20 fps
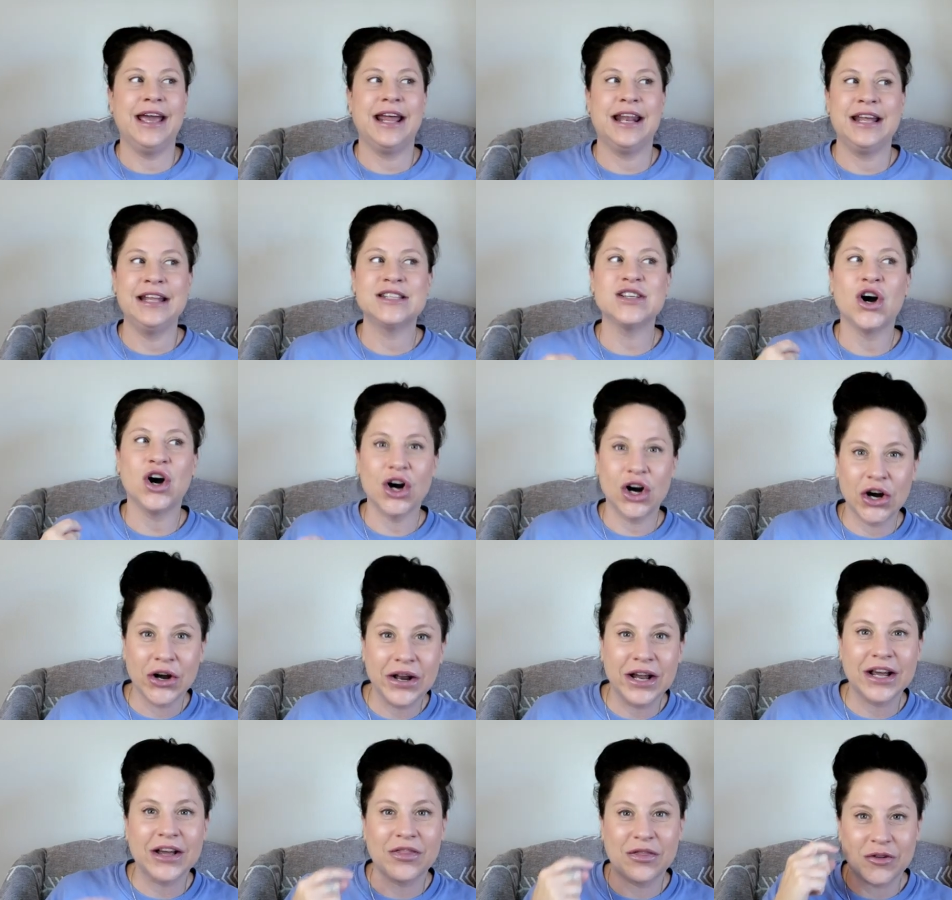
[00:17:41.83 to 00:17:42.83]
And it's hard
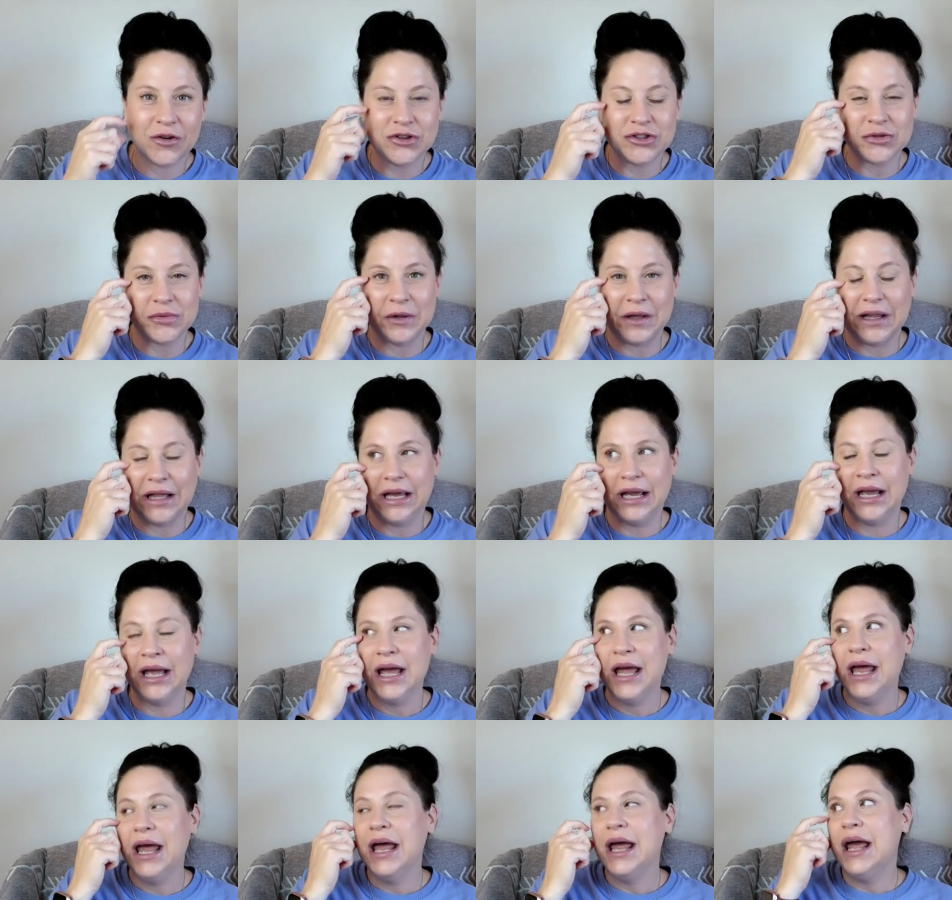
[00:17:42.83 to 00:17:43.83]
digging through some clay
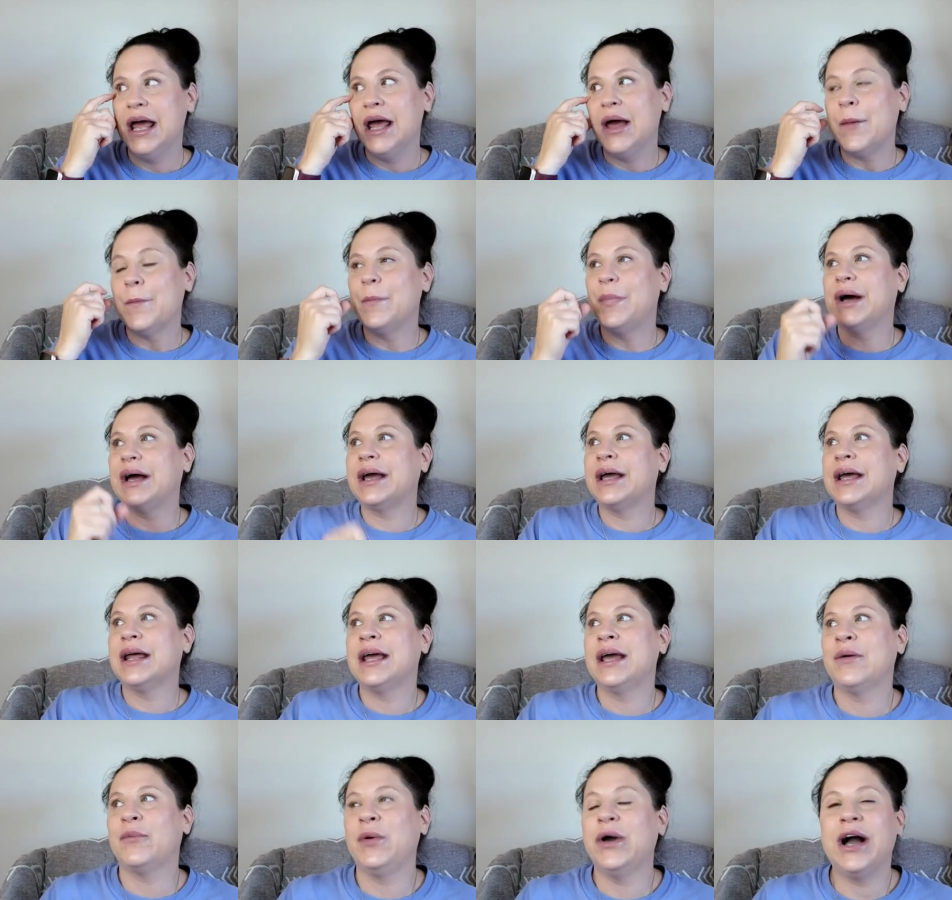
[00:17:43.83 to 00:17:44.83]
but
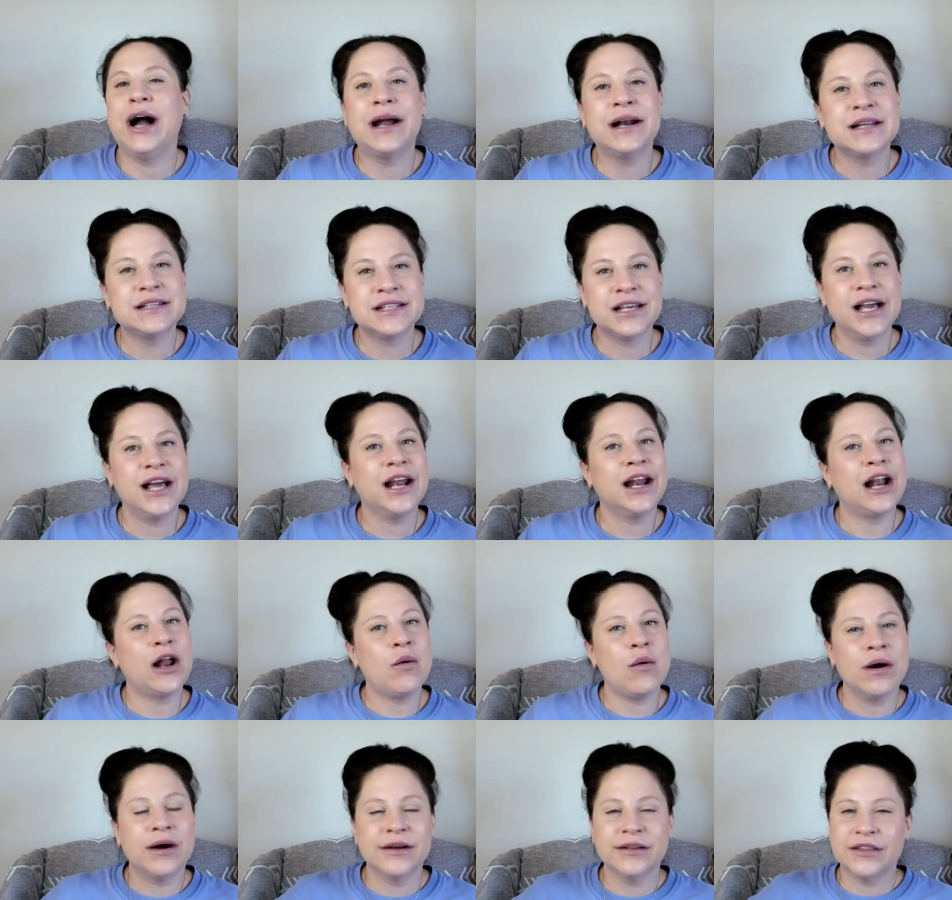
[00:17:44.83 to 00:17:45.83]
we got it done and I
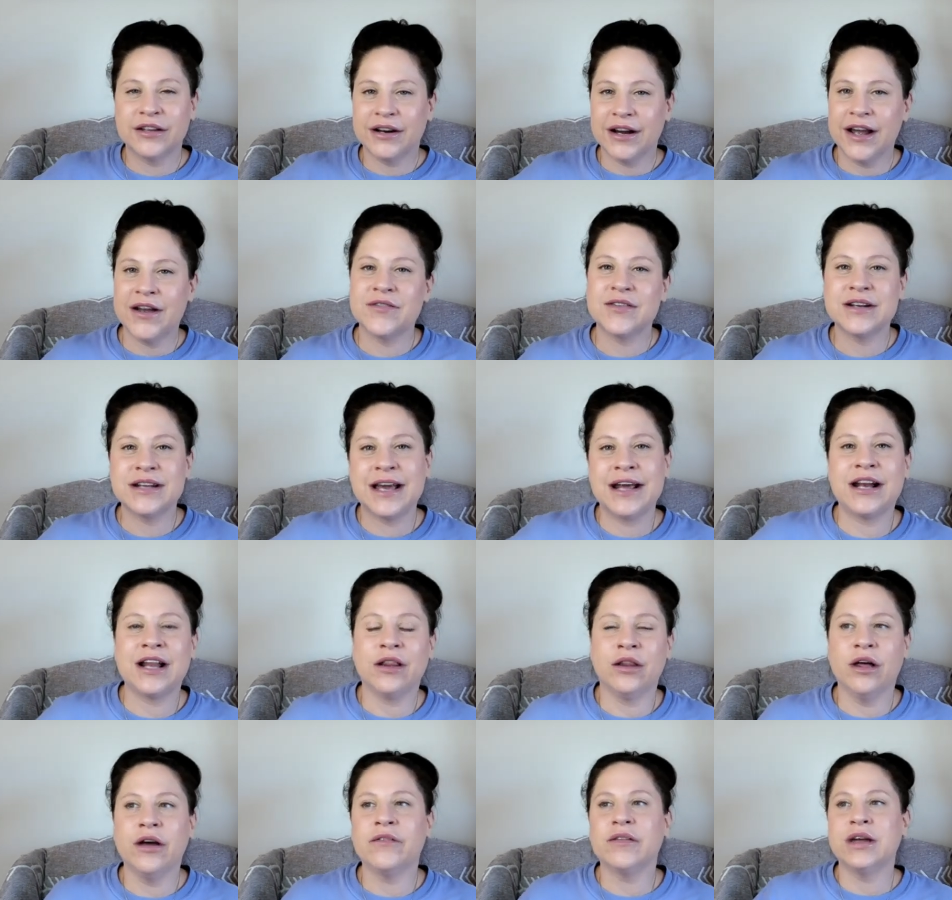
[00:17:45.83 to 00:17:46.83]
walk out there every day and
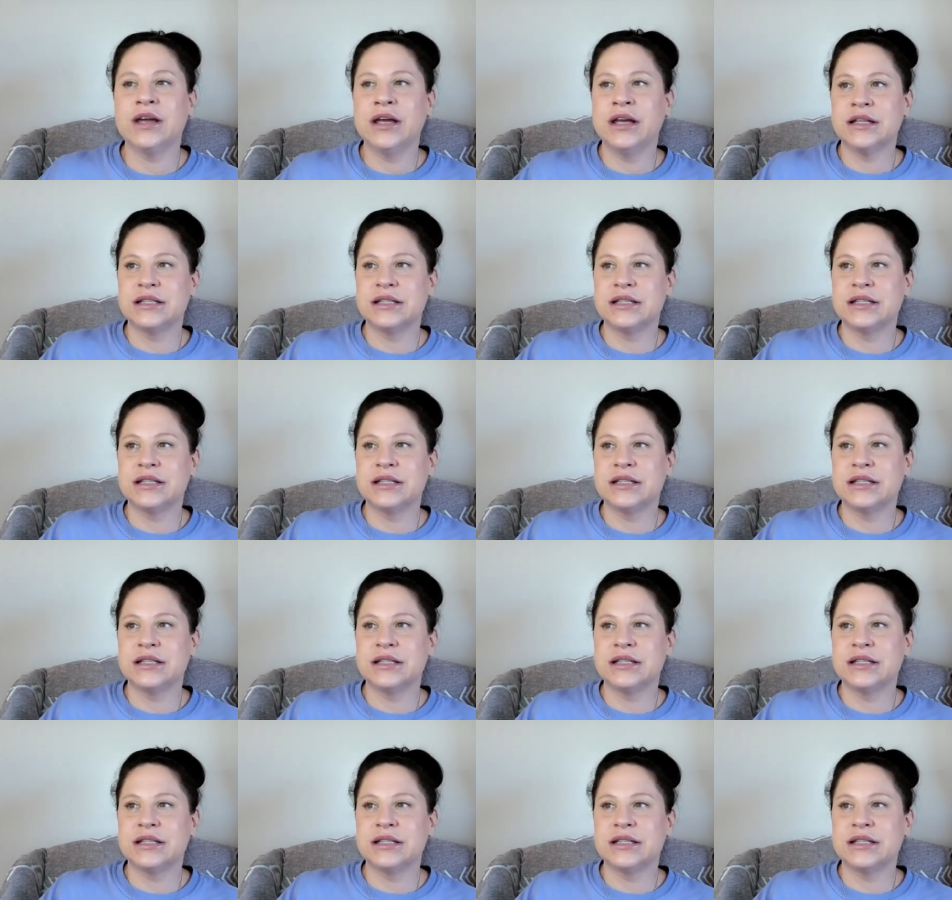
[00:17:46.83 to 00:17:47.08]
I love it.